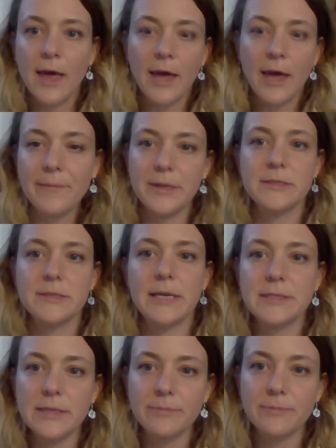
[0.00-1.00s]
How many
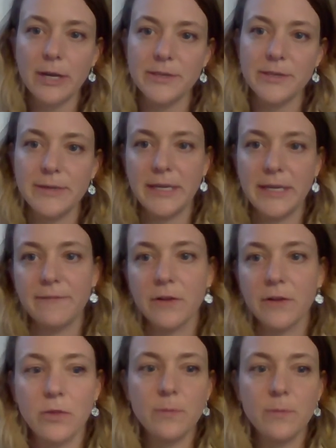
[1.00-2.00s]
slices of bread do we need for
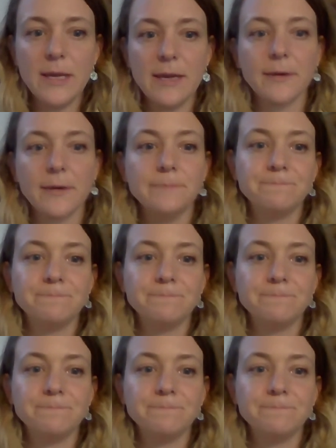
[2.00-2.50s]
the week?